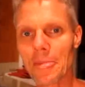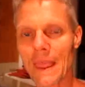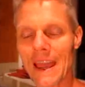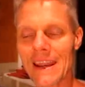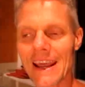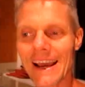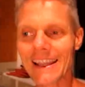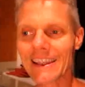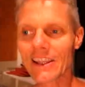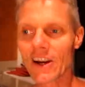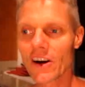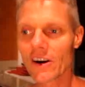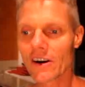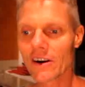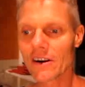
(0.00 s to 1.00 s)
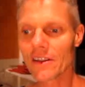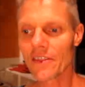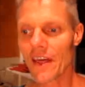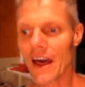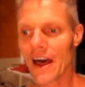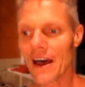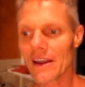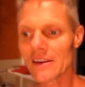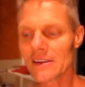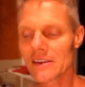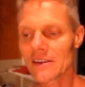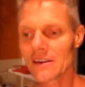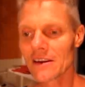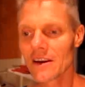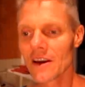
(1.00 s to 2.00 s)
And I learned that
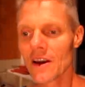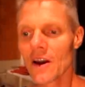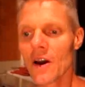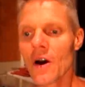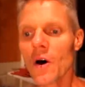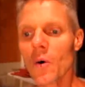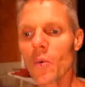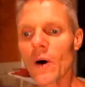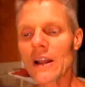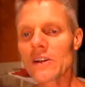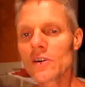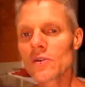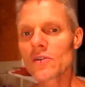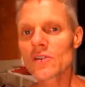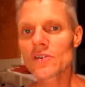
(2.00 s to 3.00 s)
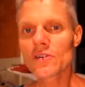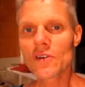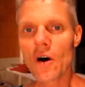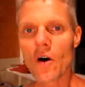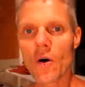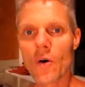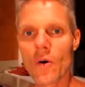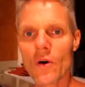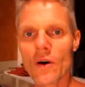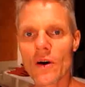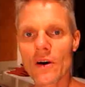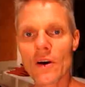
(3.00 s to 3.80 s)
when you soak